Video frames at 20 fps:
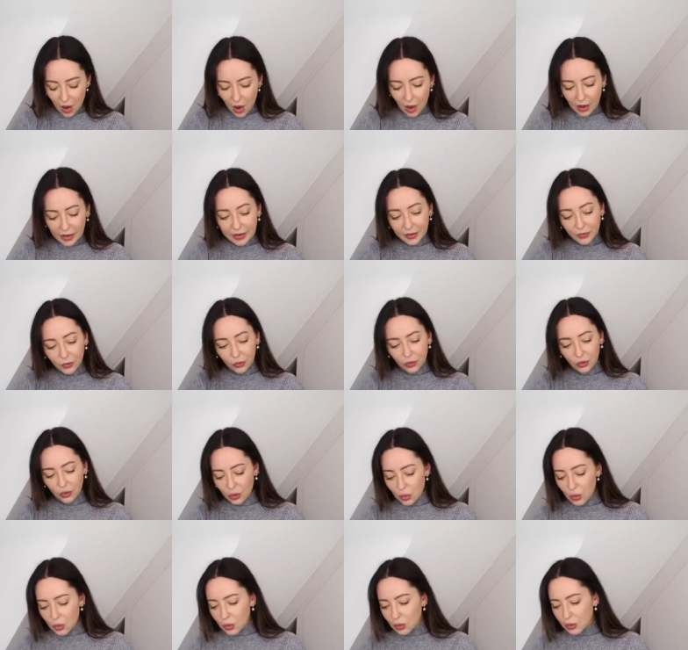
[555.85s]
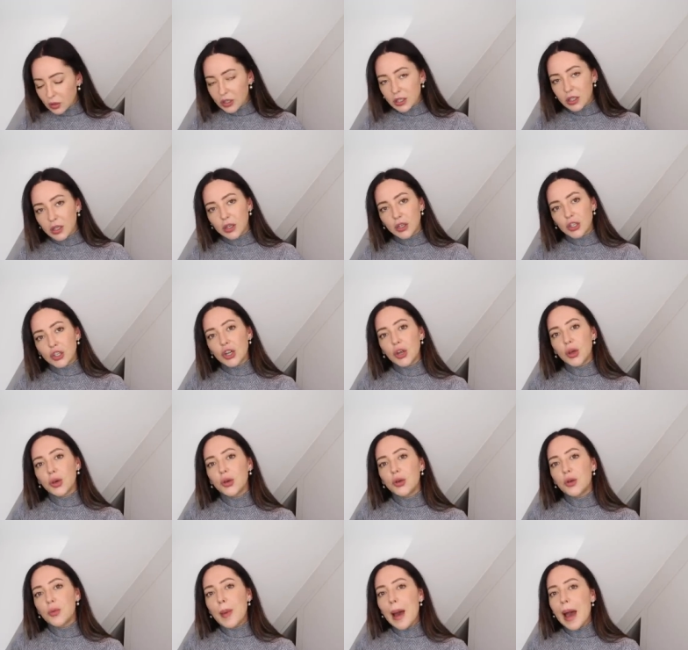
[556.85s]
I had stored
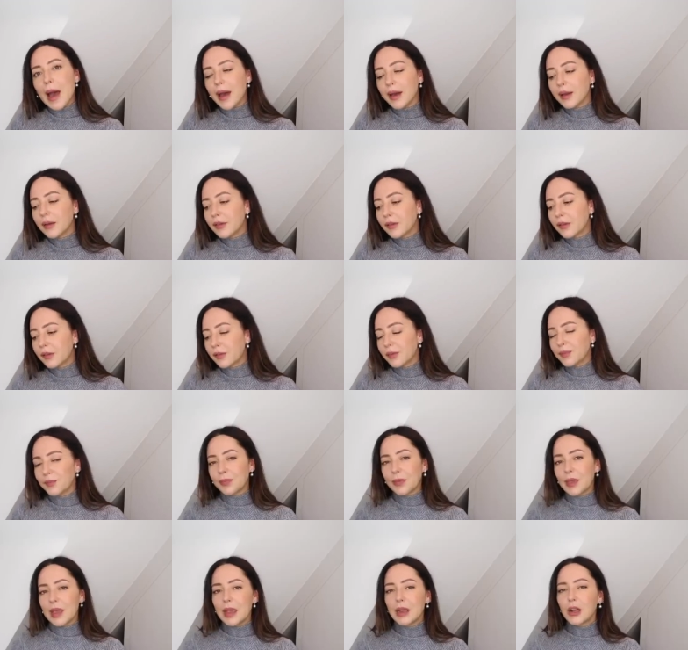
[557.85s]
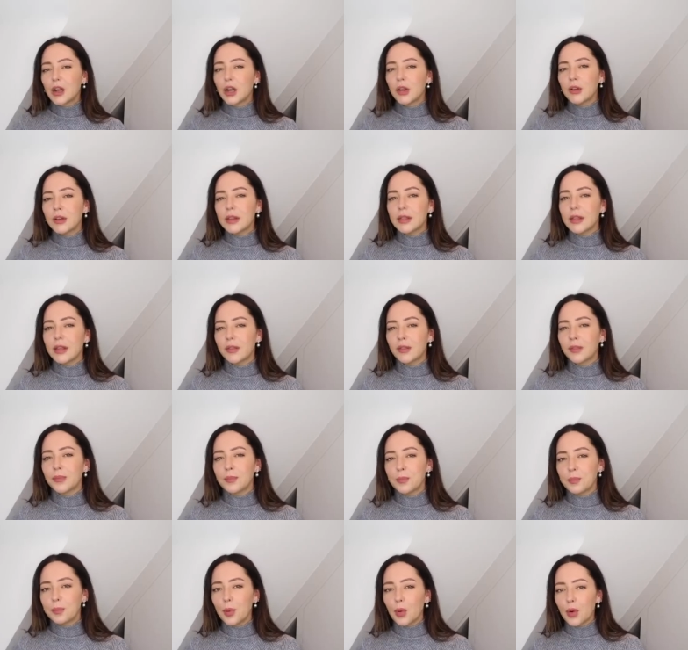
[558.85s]
two bags, including this
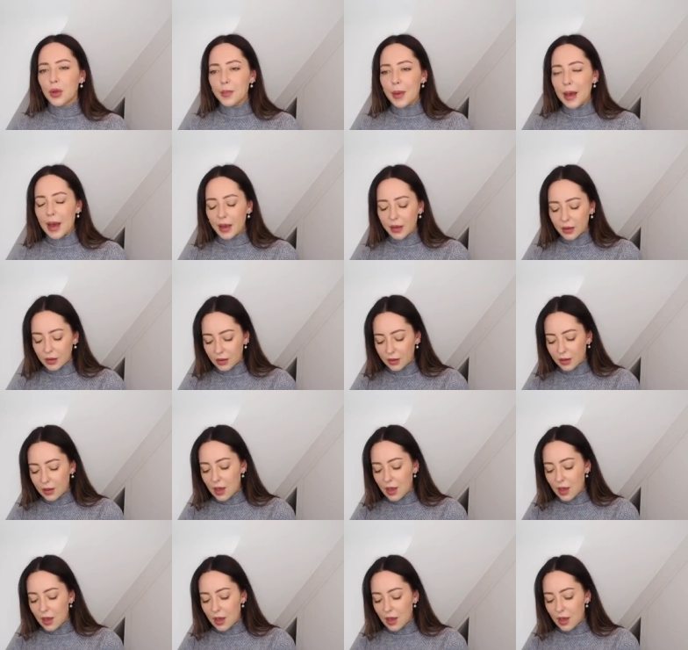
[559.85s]
boy bag.